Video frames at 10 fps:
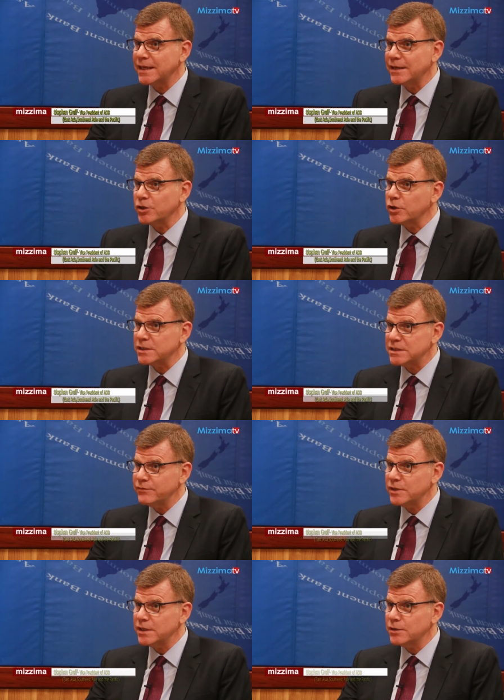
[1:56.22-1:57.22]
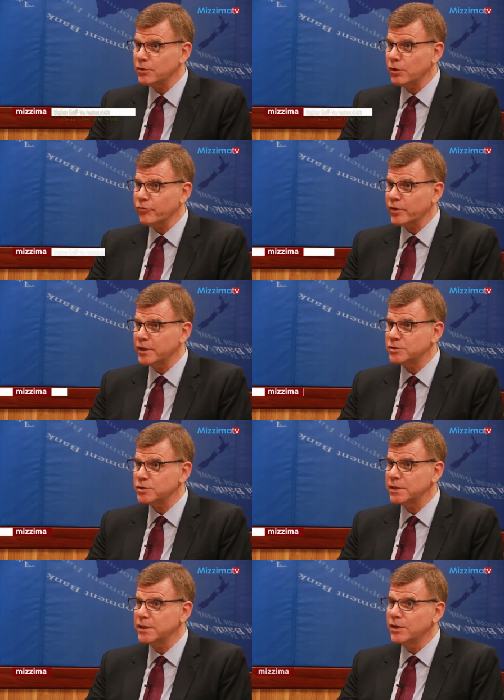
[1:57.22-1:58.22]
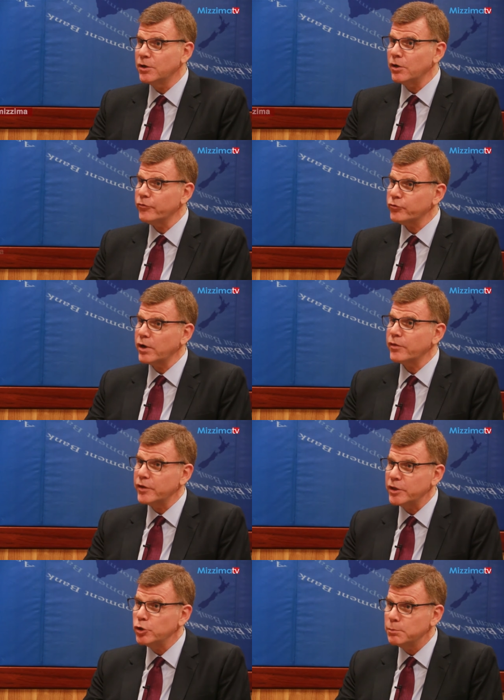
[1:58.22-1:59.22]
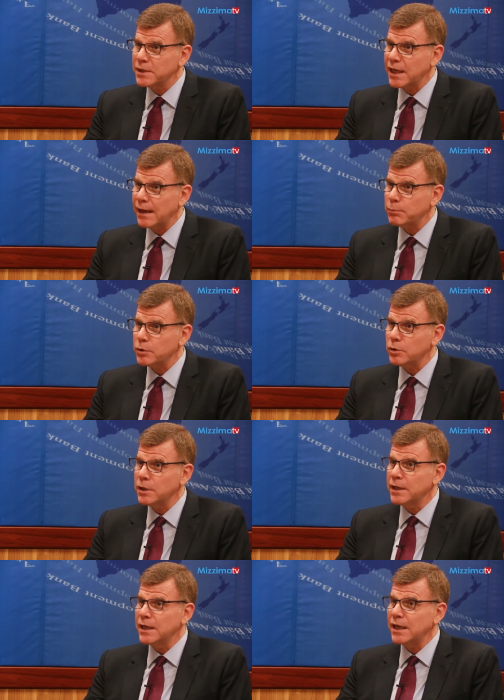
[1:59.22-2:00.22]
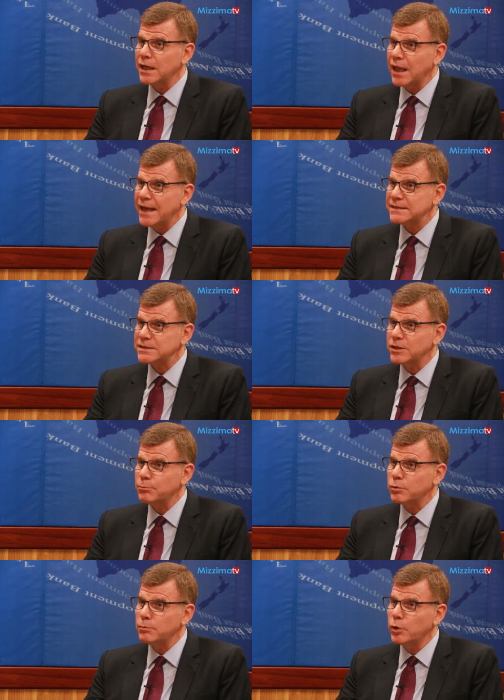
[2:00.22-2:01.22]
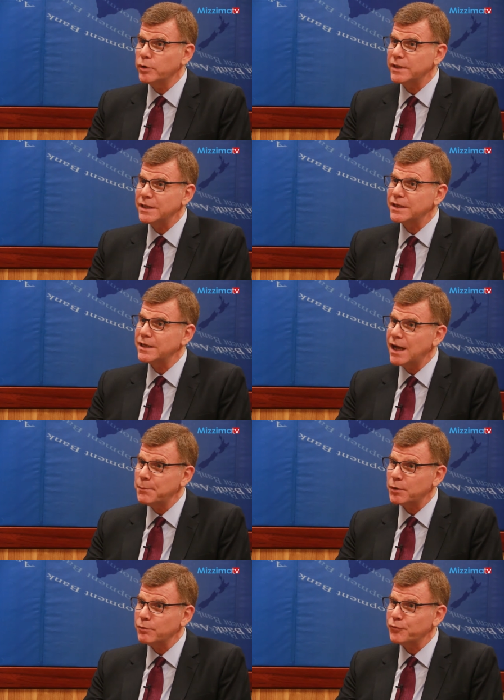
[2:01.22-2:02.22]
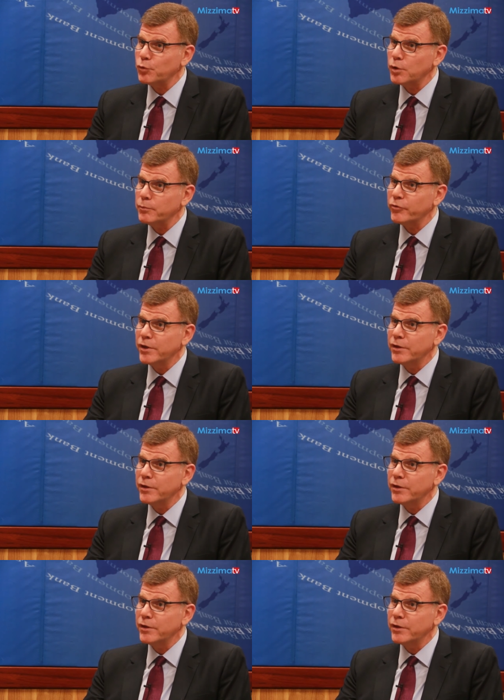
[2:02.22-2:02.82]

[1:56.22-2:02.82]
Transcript: and connectivity across the country, on strengthening human capital, and lastly on promoting economic reforms